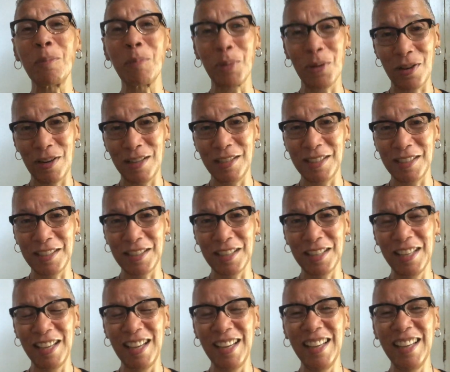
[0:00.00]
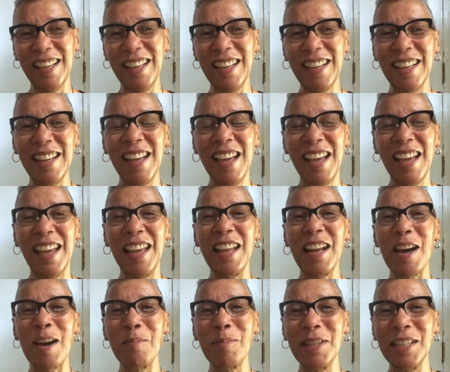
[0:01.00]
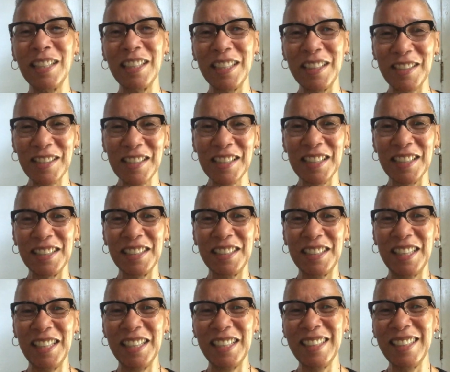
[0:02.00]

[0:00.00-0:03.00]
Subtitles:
parts. And I'm the lyricist.